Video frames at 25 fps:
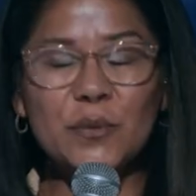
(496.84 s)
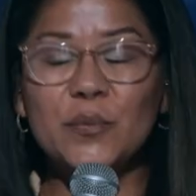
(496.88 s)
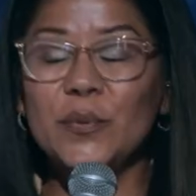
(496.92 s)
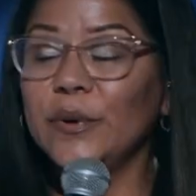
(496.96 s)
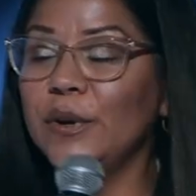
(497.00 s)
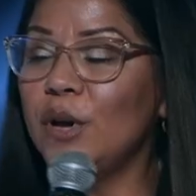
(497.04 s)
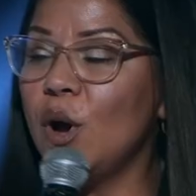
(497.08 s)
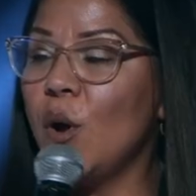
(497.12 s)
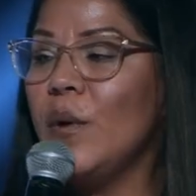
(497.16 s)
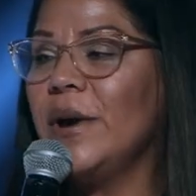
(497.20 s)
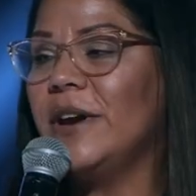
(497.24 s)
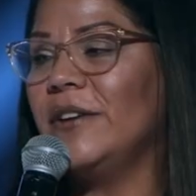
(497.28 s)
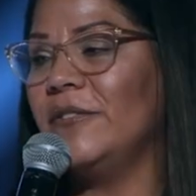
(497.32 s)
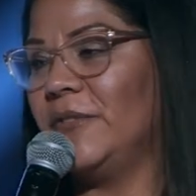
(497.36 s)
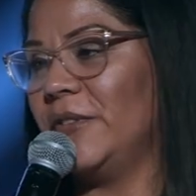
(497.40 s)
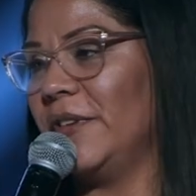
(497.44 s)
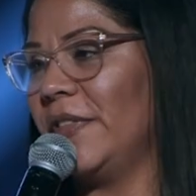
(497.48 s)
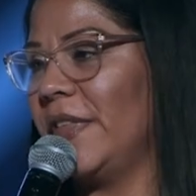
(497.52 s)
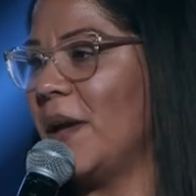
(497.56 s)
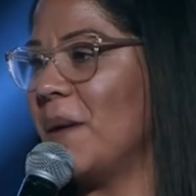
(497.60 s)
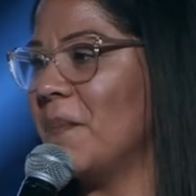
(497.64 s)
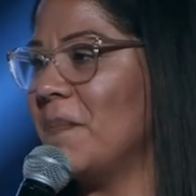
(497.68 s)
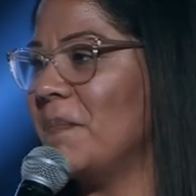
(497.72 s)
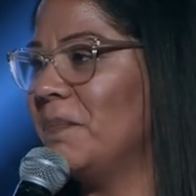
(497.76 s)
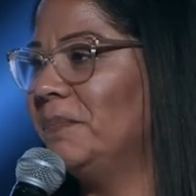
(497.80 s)
we're going for
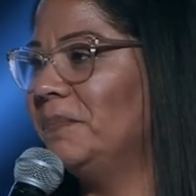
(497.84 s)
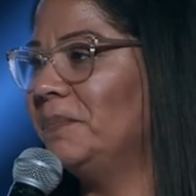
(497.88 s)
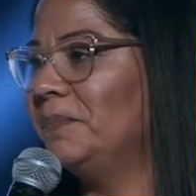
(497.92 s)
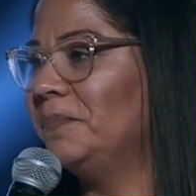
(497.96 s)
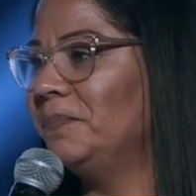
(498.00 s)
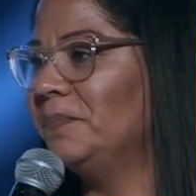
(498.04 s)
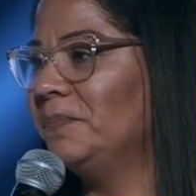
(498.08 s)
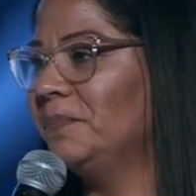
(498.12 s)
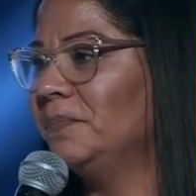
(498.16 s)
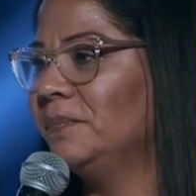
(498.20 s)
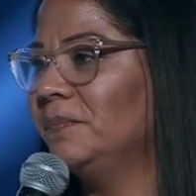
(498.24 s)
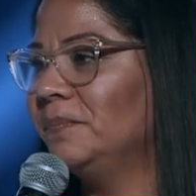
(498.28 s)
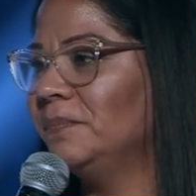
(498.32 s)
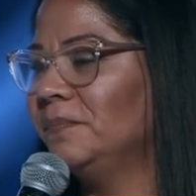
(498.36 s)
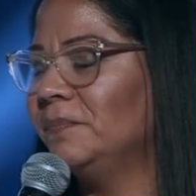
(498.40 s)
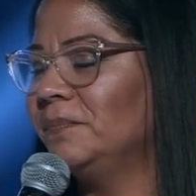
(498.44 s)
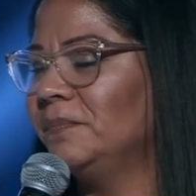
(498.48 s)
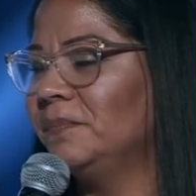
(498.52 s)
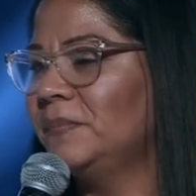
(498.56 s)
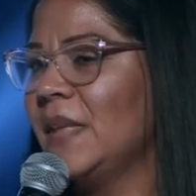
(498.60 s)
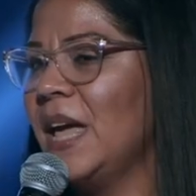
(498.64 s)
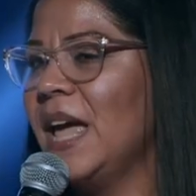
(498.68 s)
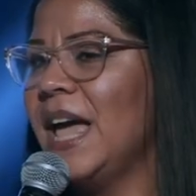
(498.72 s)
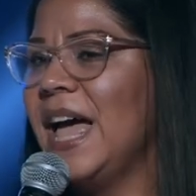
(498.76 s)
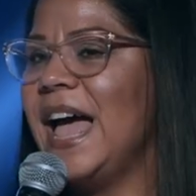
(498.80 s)
them.
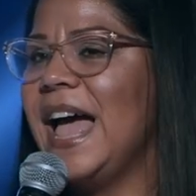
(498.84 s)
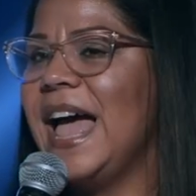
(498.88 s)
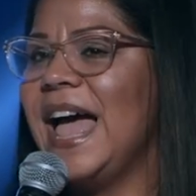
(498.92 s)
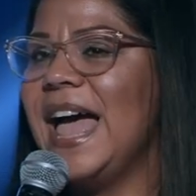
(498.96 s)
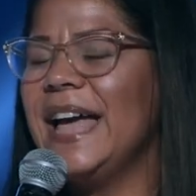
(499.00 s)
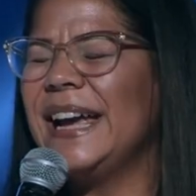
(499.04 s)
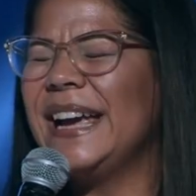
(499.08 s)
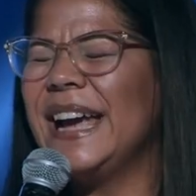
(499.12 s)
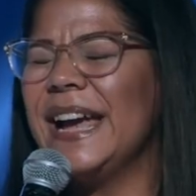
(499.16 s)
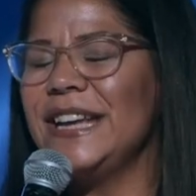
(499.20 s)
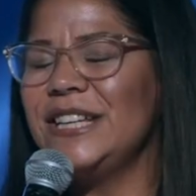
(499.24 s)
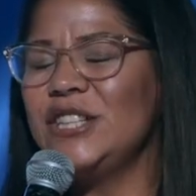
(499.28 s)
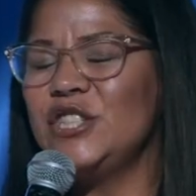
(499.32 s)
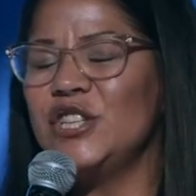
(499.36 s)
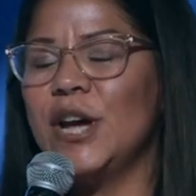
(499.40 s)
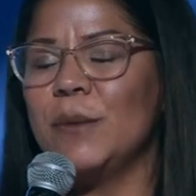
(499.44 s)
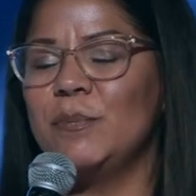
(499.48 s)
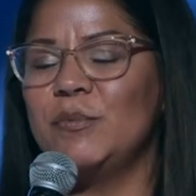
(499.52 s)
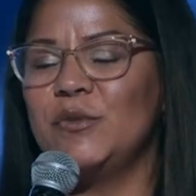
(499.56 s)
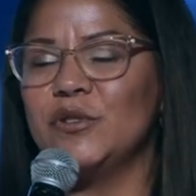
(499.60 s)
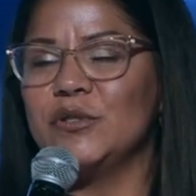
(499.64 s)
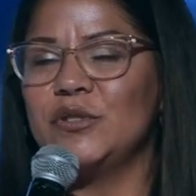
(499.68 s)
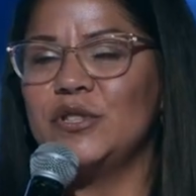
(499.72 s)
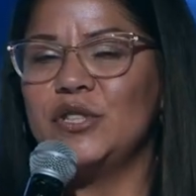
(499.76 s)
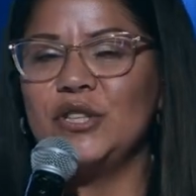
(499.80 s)
Haggai
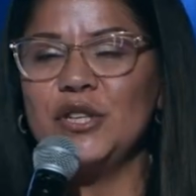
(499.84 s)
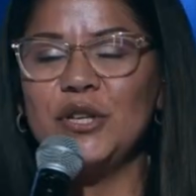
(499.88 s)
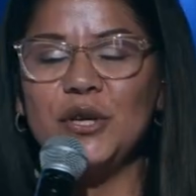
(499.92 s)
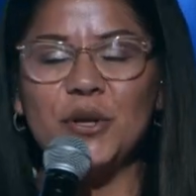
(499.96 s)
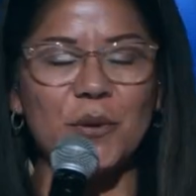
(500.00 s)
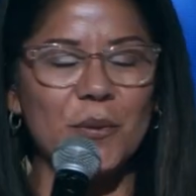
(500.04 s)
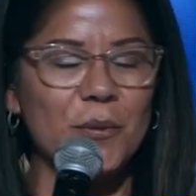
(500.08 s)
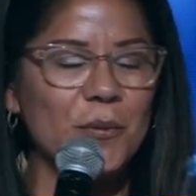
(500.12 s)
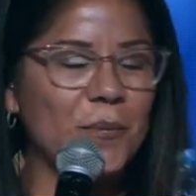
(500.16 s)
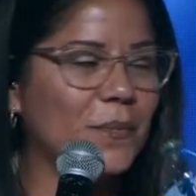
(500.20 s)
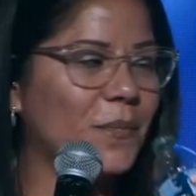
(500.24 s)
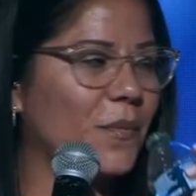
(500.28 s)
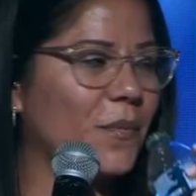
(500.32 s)
chapter 2.